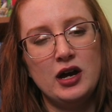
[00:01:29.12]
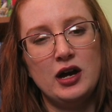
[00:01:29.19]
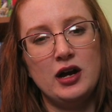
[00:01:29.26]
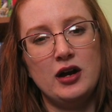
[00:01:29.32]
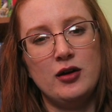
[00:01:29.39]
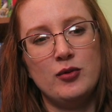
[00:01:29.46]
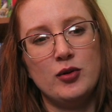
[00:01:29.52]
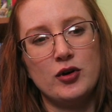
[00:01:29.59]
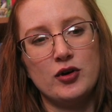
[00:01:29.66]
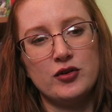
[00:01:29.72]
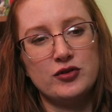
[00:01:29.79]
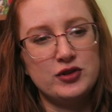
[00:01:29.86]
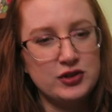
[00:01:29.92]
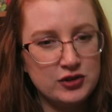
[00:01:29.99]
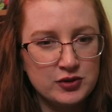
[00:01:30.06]
uh,
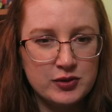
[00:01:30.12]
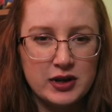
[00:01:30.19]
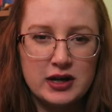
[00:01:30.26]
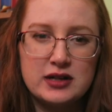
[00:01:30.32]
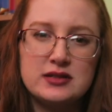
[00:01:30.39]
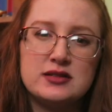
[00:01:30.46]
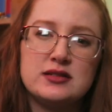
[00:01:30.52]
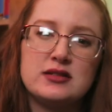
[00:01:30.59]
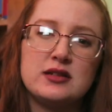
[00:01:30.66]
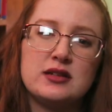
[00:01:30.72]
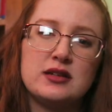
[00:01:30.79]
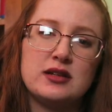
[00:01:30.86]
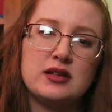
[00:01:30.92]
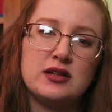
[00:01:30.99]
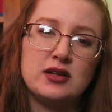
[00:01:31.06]
are the US,
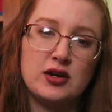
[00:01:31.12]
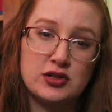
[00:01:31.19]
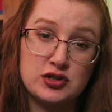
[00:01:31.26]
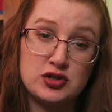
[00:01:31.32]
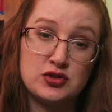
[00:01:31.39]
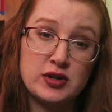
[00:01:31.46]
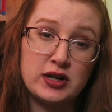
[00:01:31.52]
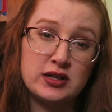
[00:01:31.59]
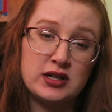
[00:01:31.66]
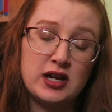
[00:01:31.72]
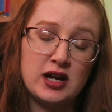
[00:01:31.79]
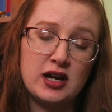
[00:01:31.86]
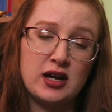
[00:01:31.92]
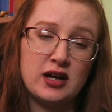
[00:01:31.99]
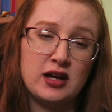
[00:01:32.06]

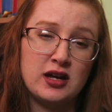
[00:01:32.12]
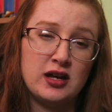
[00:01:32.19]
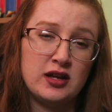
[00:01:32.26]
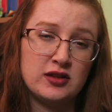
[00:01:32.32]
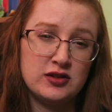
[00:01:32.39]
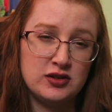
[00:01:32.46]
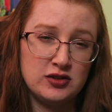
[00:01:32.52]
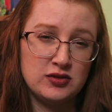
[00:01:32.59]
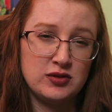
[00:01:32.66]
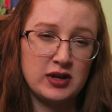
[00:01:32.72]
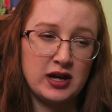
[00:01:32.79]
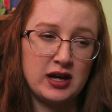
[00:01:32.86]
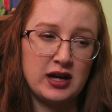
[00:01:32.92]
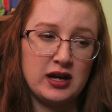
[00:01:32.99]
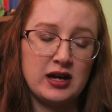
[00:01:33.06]
Australia, the
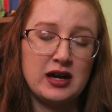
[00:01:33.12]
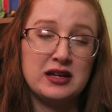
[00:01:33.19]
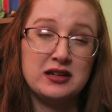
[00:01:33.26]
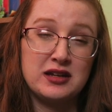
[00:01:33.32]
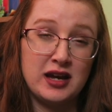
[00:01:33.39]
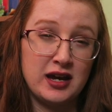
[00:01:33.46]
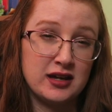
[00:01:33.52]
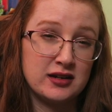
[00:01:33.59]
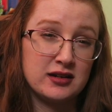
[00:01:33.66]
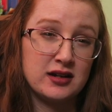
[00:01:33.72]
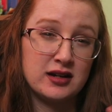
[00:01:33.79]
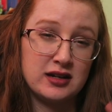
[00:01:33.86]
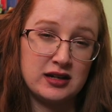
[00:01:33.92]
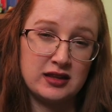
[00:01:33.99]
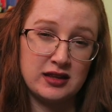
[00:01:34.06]
UK, and
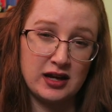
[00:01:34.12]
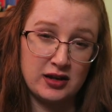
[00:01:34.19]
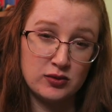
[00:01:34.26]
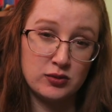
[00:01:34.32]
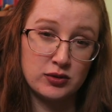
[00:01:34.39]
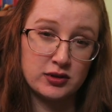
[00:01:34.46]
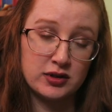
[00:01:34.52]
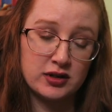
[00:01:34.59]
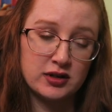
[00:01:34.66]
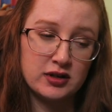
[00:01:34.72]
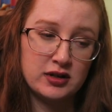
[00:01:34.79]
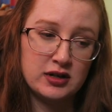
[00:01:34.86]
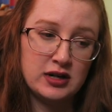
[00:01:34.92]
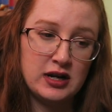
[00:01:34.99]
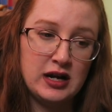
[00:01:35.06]
Canada in that
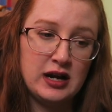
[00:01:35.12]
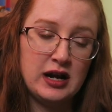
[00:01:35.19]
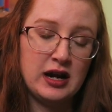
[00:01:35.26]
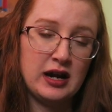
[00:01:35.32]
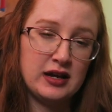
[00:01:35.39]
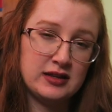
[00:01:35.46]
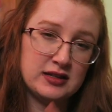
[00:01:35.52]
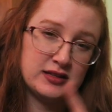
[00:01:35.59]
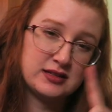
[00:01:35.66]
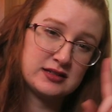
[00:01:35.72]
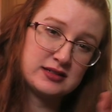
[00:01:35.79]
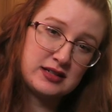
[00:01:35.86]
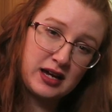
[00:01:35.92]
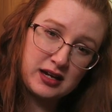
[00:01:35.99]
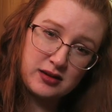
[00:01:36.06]
order. And then the
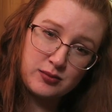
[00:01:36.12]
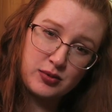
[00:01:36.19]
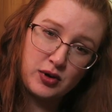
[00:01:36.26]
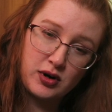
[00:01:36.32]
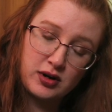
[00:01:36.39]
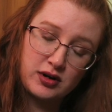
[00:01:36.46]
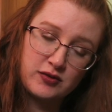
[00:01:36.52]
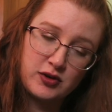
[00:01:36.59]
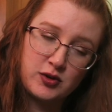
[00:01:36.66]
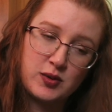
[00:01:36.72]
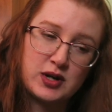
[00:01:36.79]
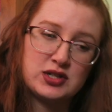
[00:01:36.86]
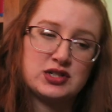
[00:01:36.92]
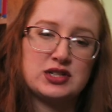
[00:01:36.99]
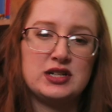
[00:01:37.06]
second part of the
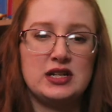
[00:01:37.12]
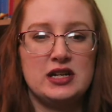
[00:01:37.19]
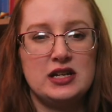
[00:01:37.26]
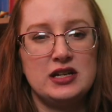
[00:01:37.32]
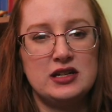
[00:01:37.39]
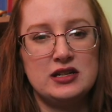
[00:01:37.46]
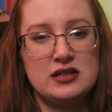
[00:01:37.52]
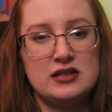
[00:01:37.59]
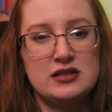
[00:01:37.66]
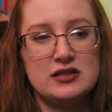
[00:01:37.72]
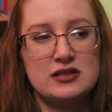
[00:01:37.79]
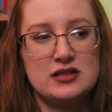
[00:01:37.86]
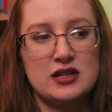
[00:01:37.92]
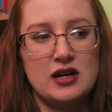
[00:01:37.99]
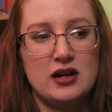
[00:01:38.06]
question
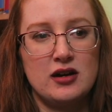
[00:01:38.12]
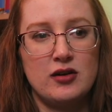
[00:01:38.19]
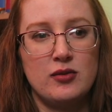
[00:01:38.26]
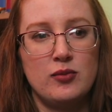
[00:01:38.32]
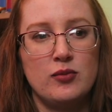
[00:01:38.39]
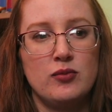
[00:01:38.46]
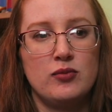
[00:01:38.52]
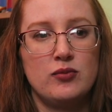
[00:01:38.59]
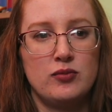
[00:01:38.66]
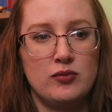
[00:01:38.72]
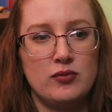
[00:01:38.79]
is um,